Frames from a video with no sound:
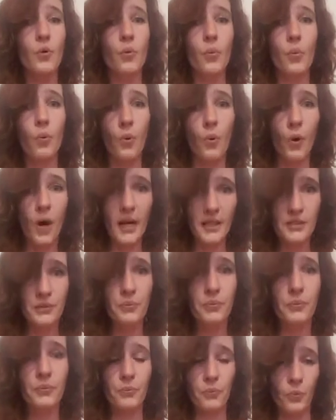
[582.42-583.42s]
what
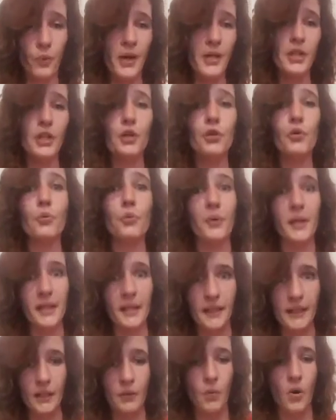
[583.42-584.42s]
do you
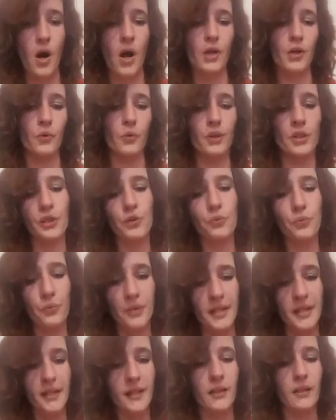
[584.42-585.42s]
really want, or what are you
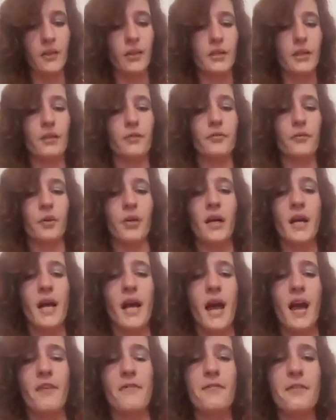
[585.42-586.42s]
really looking for?
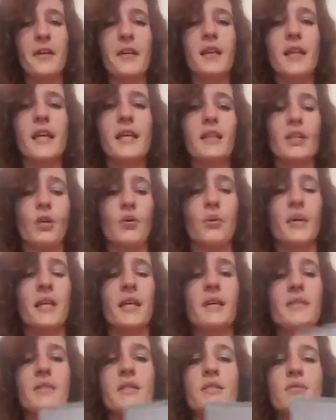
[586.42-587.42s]
I feel like the
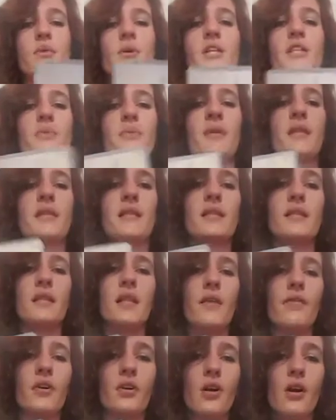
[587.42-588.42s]
Queen of Swords with this
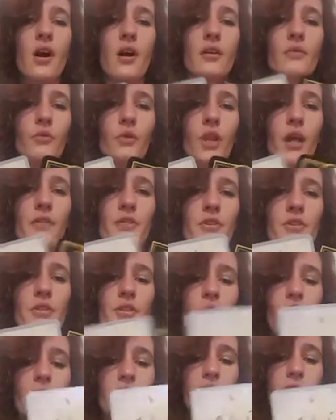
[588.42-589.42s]
Lover's
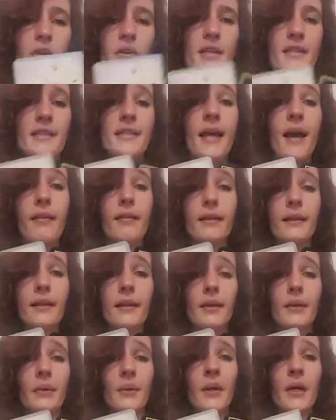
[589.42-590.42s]
card here is telling
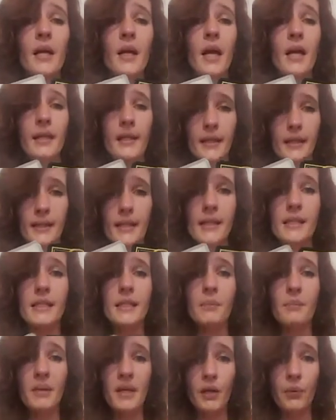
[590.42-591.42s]
you you need
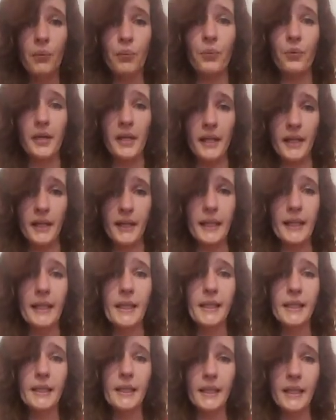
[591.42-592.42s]
to be
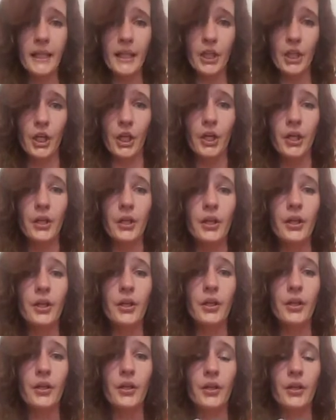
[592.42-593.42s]
really clear
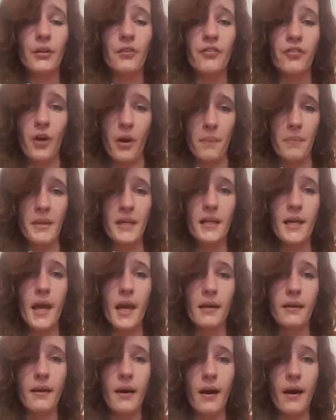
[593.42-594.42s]
from the
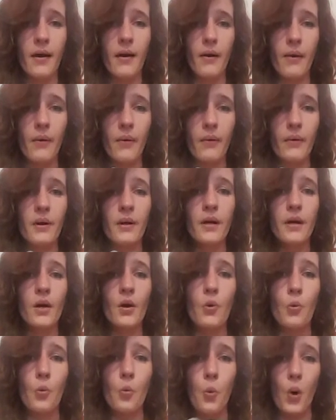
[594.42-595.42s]
get-go
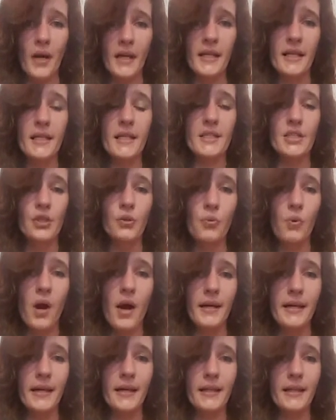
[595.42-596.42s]
what it is you
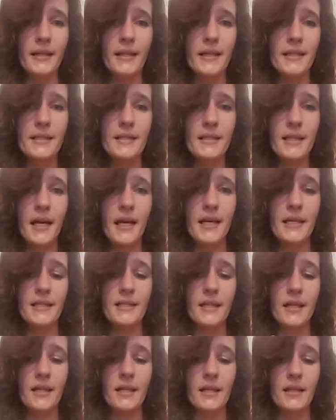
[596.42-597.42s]
want out of this,
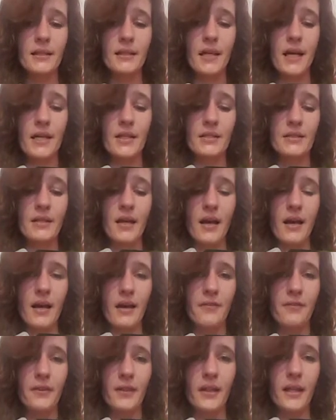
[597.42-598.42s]
because
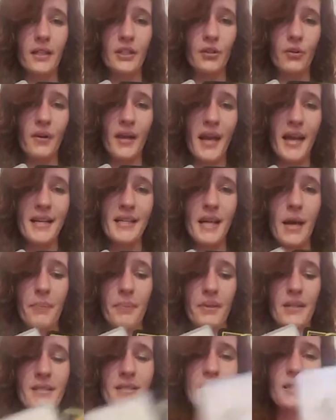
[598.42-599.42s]
I feel like you'll end
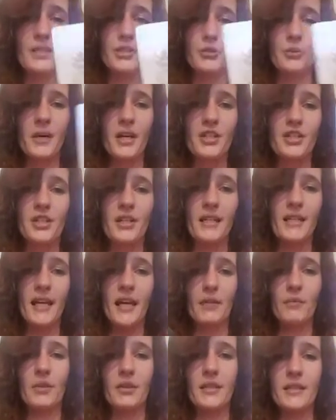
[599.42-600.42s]
up in a situation
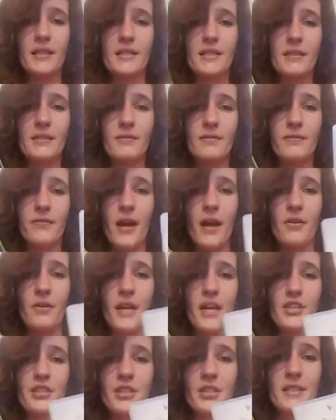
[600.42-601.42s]
again where this
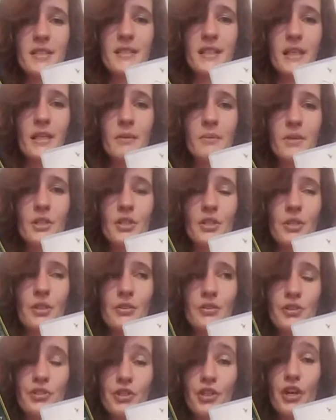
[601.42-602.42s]
foundation is going to be
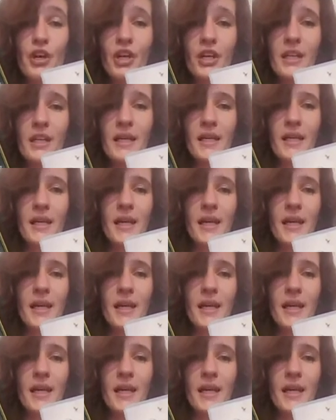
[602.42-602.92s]
shook.